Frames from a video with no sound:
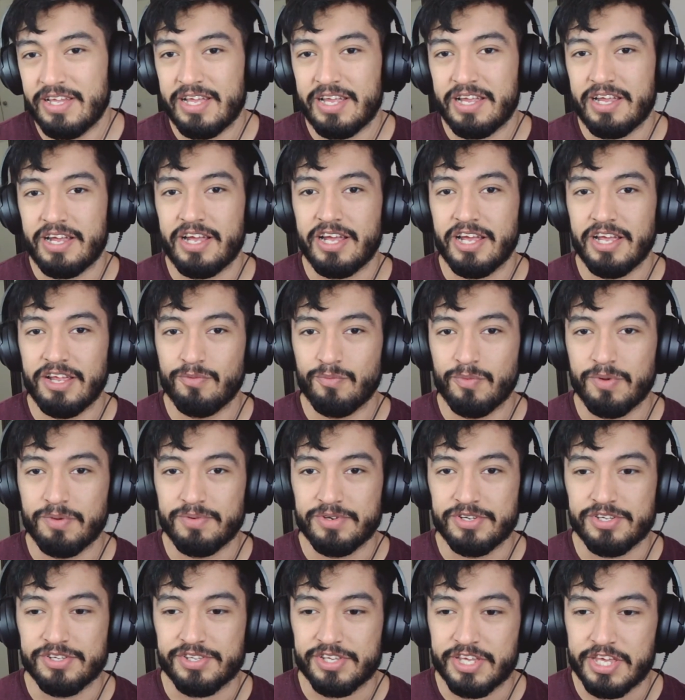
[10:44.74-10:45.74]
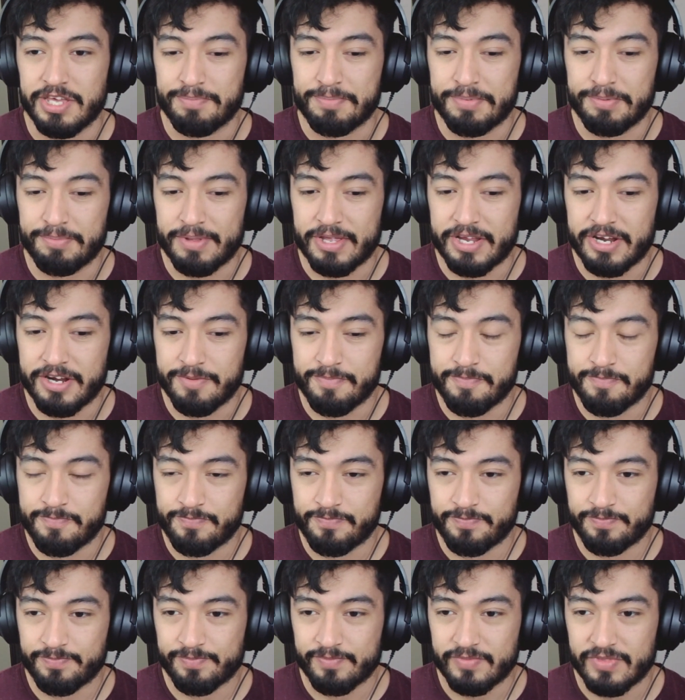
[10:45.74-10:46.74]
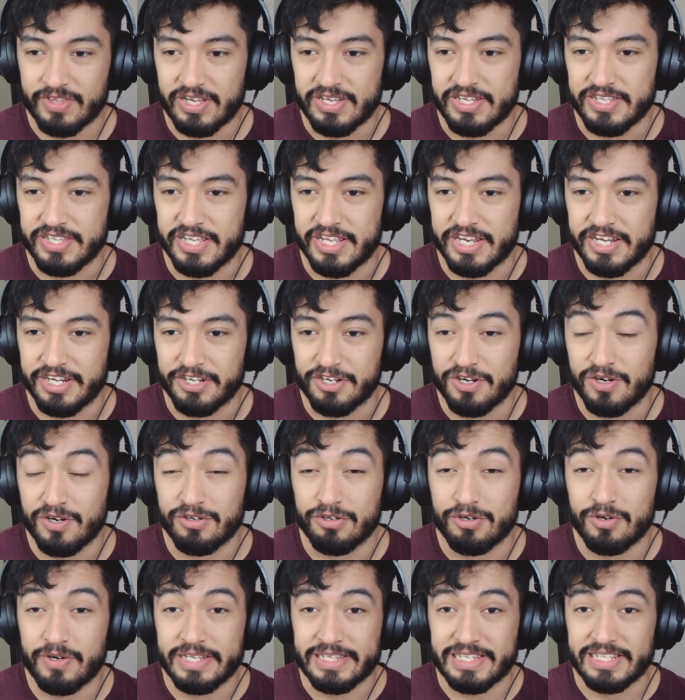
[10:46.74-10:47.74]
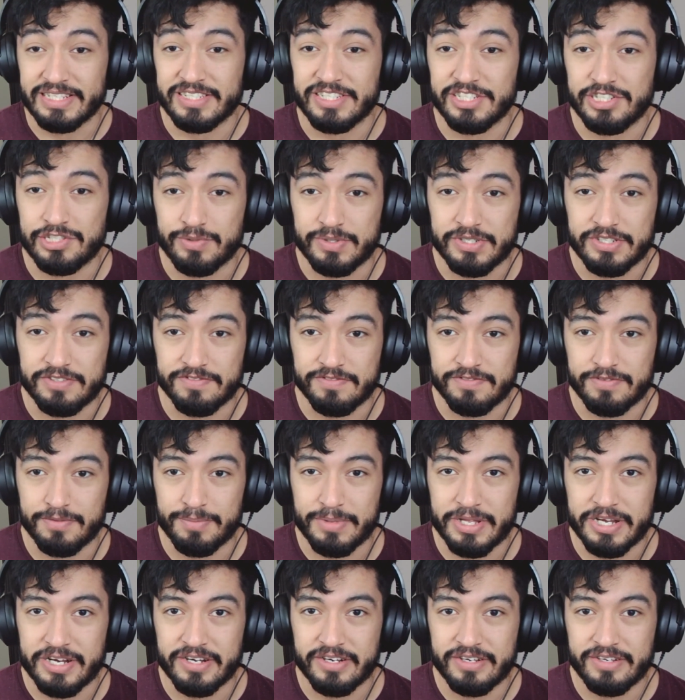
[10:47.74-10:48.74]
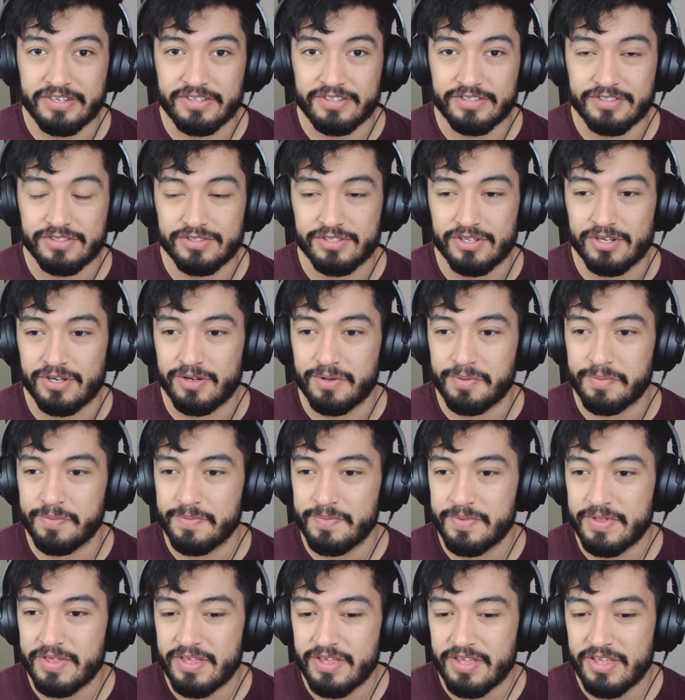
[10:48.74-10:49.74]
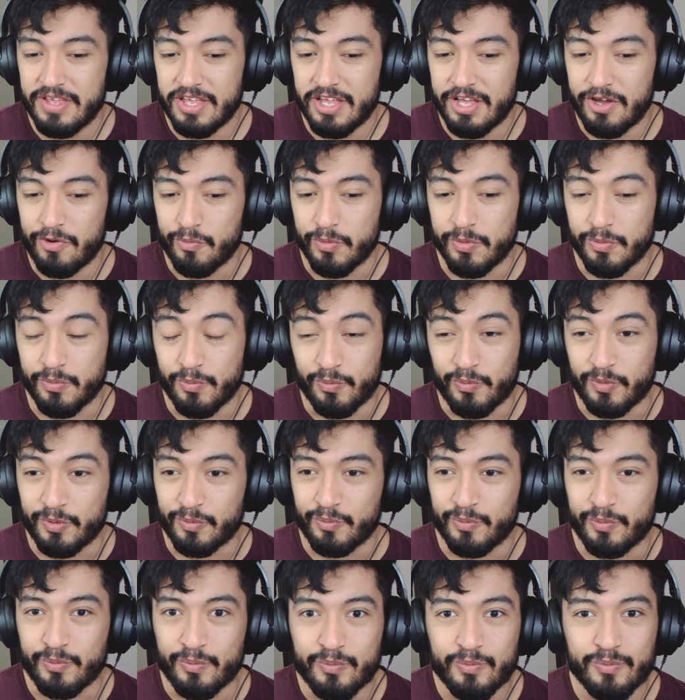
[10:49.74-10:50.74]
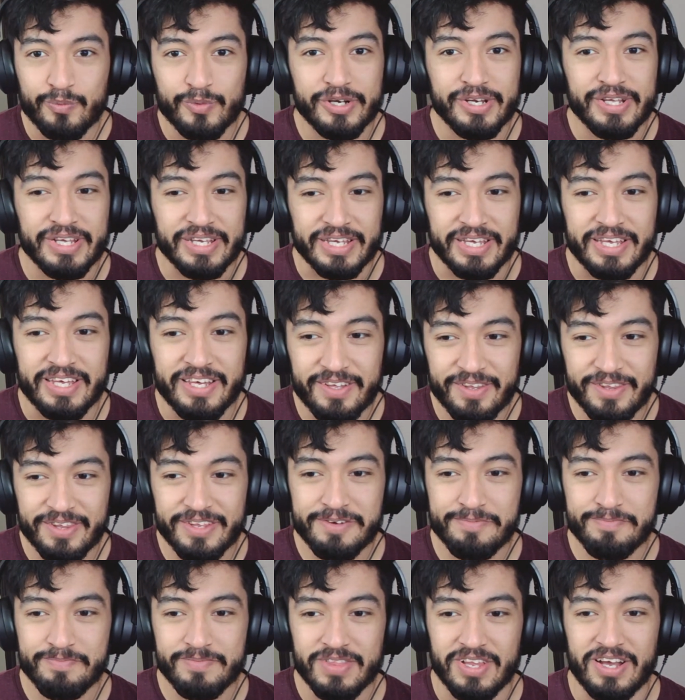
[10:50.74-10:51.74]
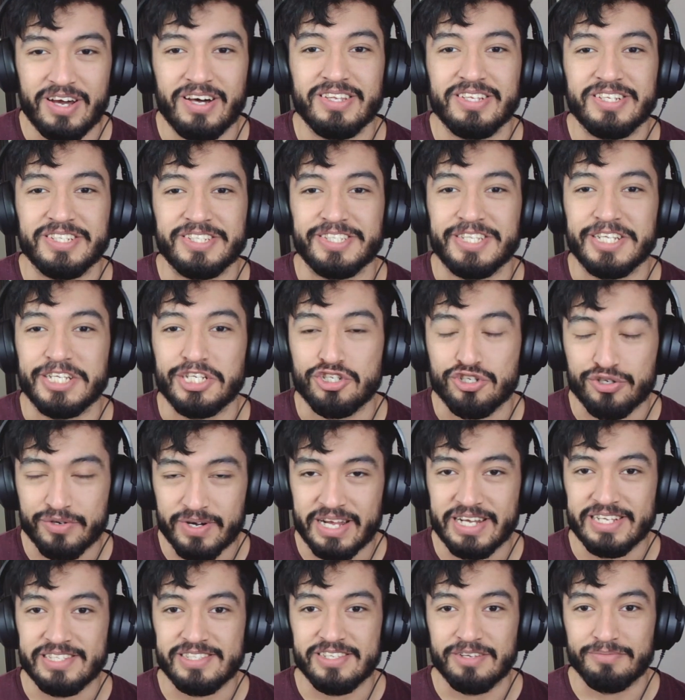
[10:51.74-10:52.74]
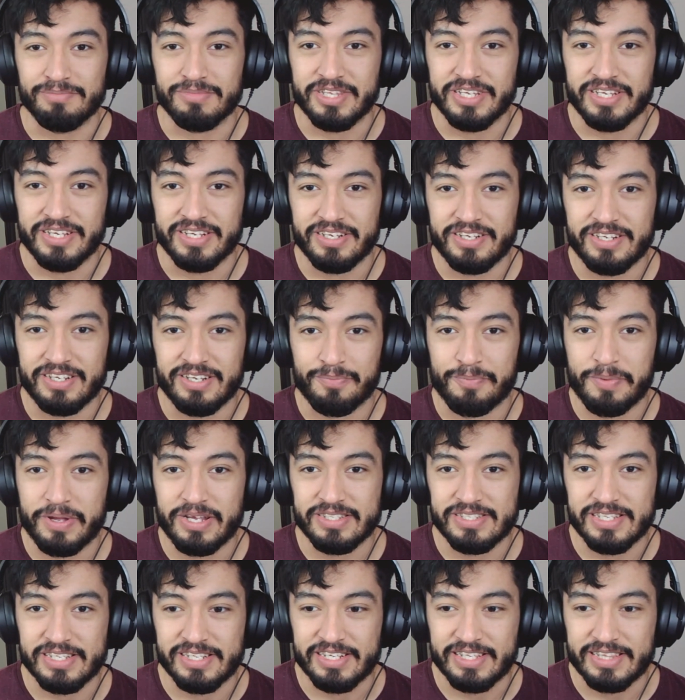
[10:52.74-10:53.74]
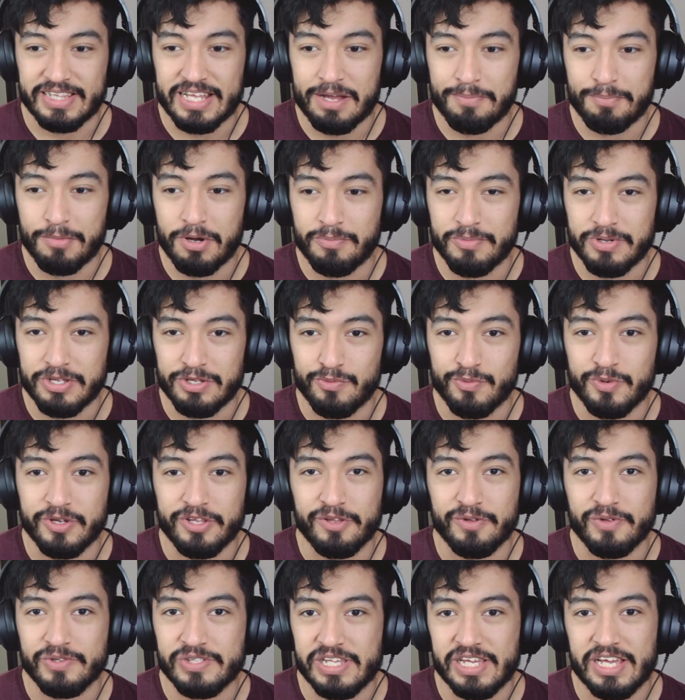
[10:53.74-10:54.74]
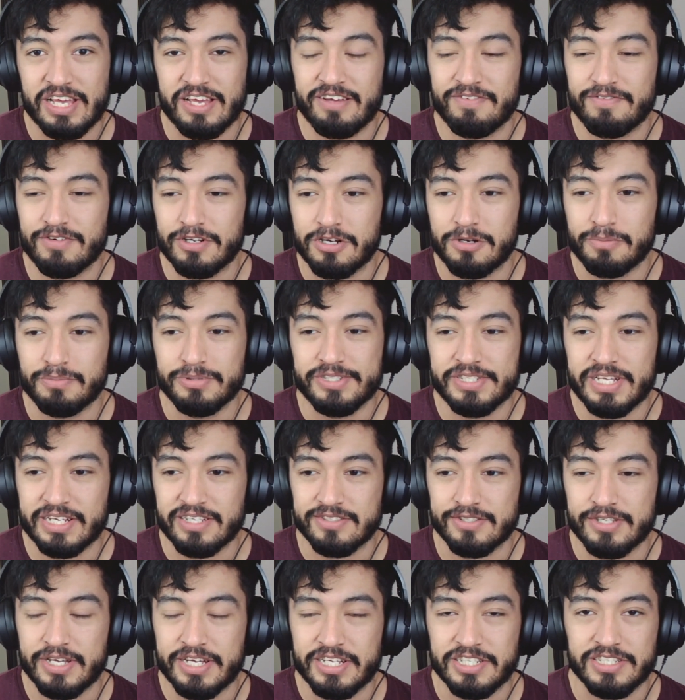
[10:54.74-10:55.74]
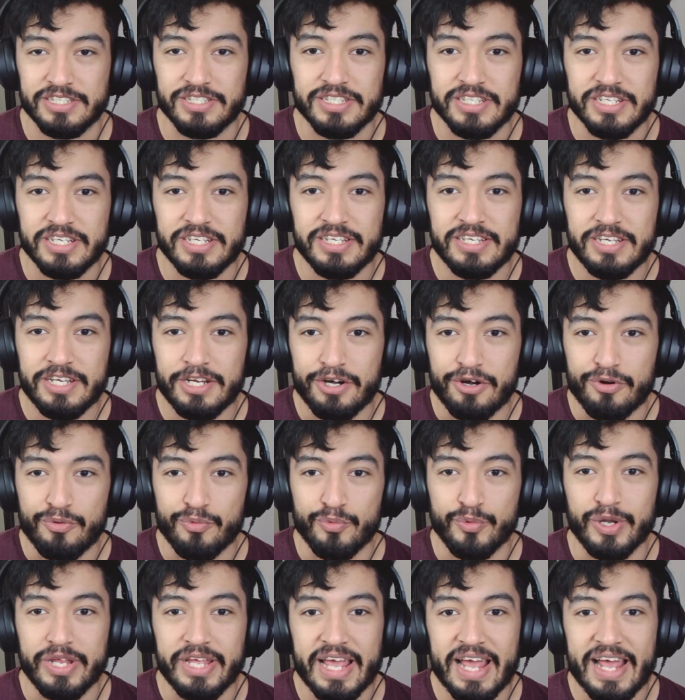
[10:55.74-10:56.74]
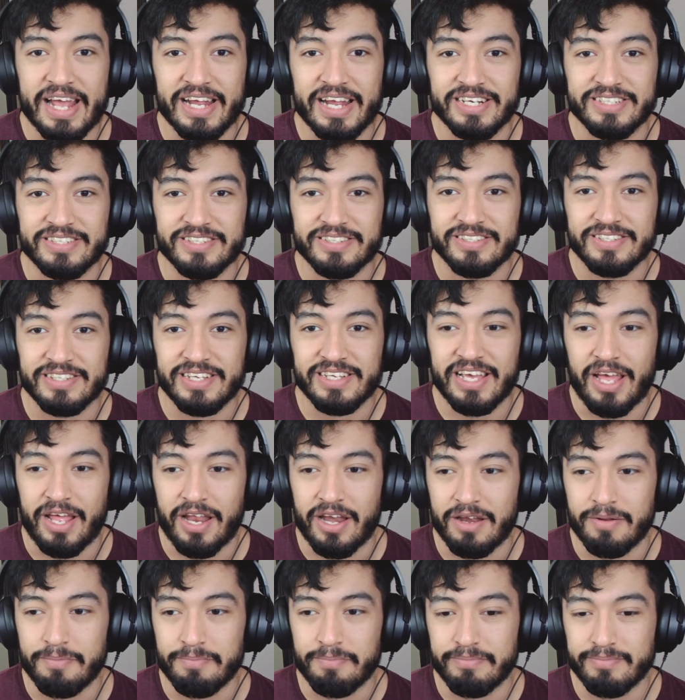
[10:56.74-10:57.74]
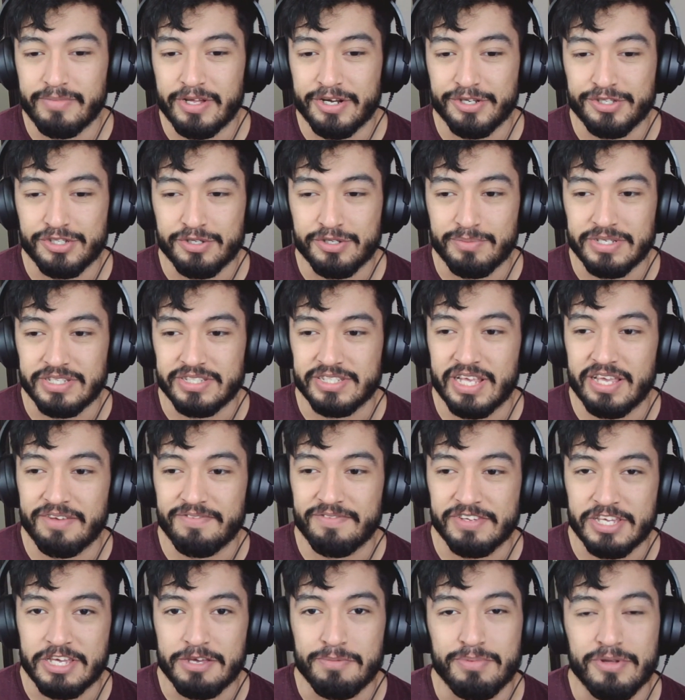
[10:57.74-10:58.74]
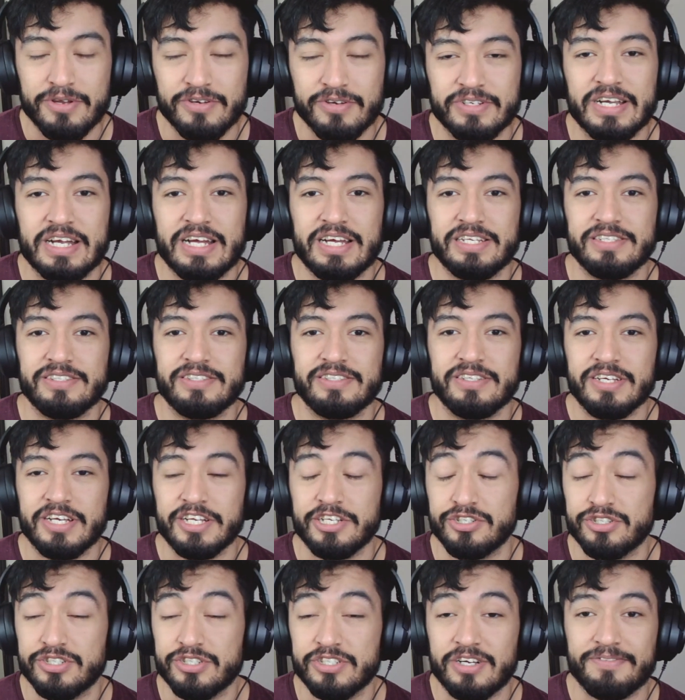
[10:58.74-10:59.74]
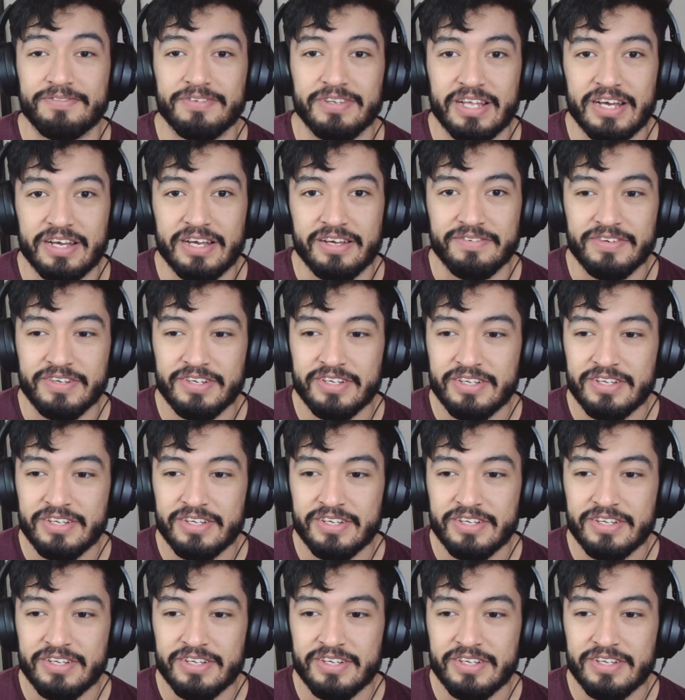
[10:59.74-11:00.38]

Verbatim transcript: and we would just keep them there and then go, go at that situation from there. So we, we wouldn't kill them unless they tried something. Because then at that moment, you really only have a couple seconds to actually react, and better to be safe and keep your guys and yourself alive